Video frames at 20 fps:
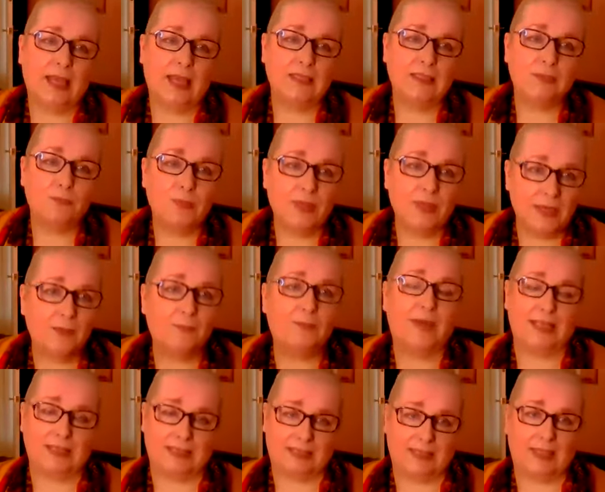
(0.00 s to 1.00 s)
has been a
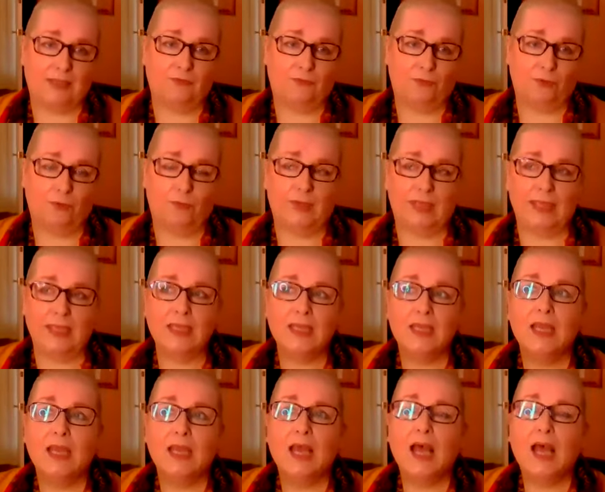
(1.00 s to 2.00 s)
blessing for me,
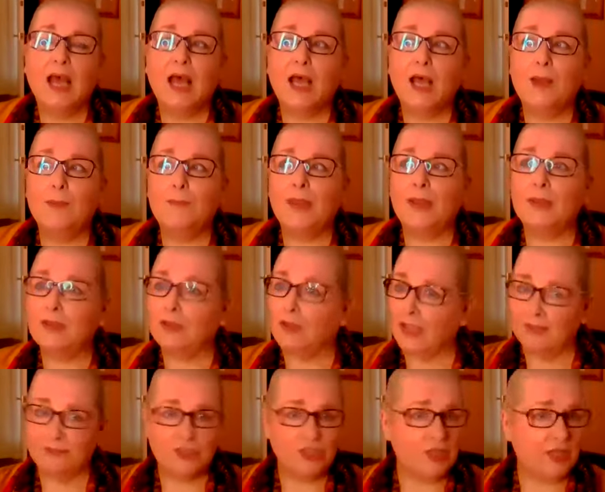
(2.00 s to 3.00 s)
and I
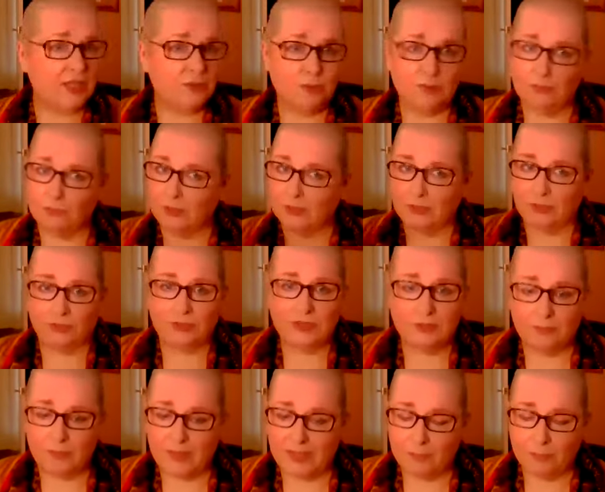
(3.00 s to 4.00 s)
have shared with
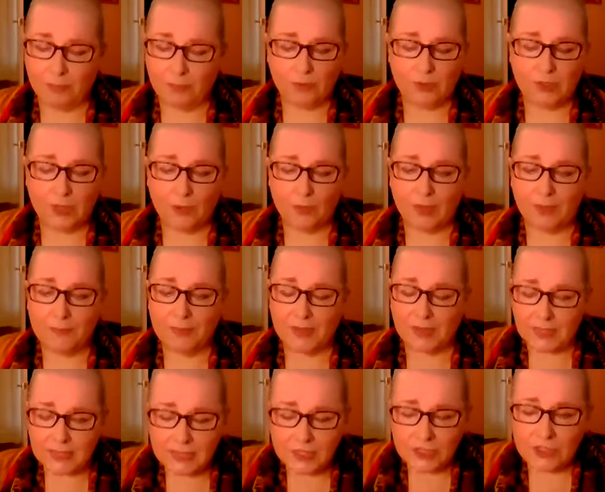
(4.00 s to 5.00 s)
lots of people, you know, but
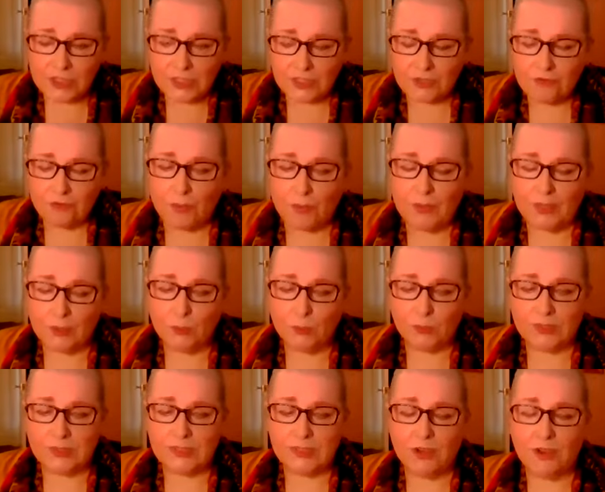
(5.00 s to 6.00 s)
it's growing
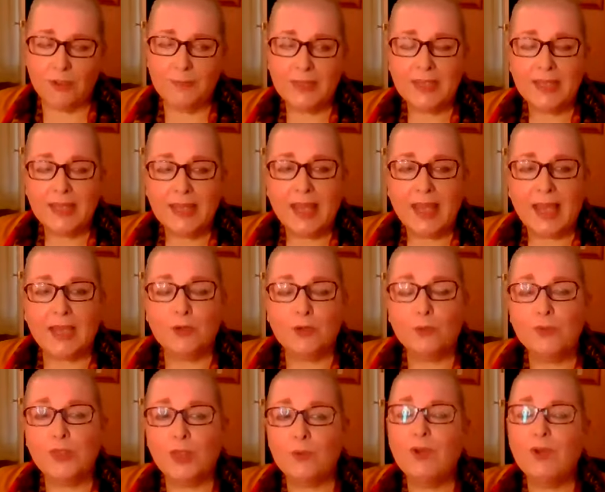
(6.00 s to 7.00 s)
all the time. And
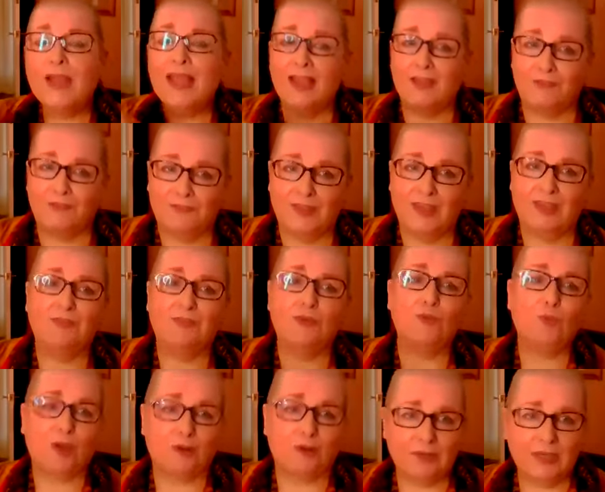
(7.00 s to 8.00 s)
although I have fear
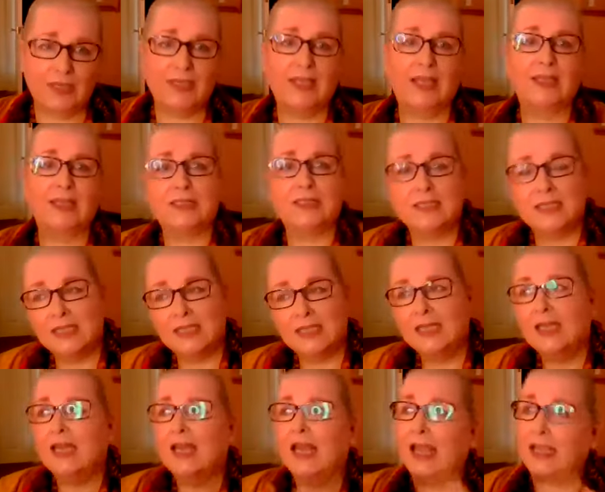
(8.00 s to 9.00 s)
and worry and
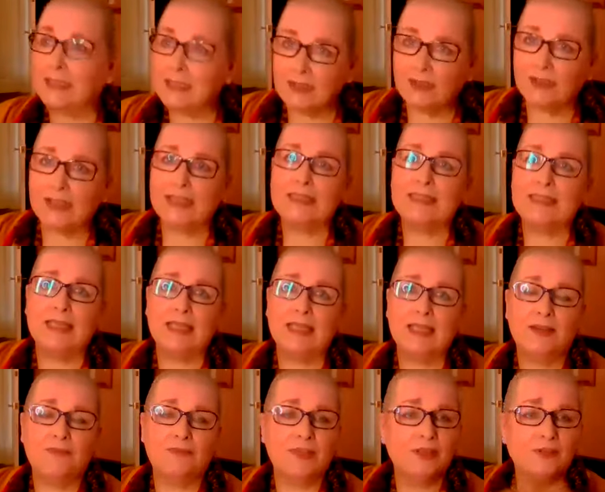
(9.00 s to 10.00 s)
anxiety
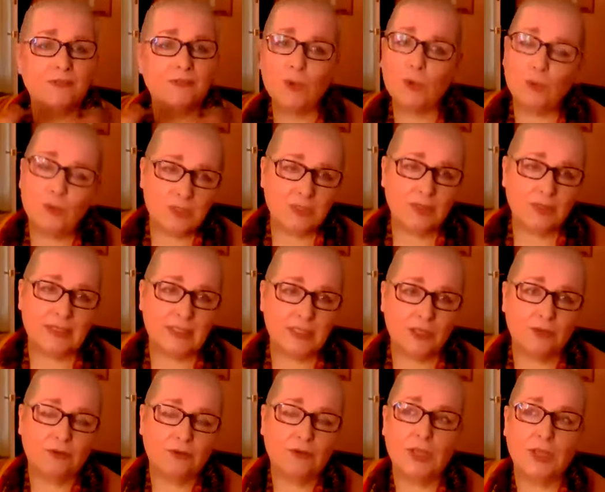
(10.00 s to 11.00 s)
and everything, of course I do,
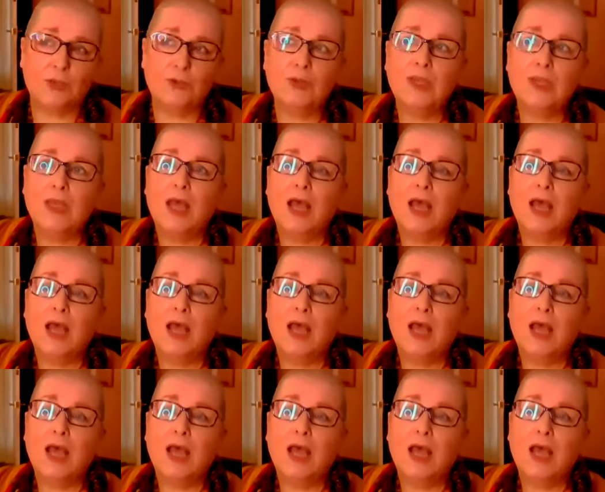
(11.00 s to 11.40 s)
you know,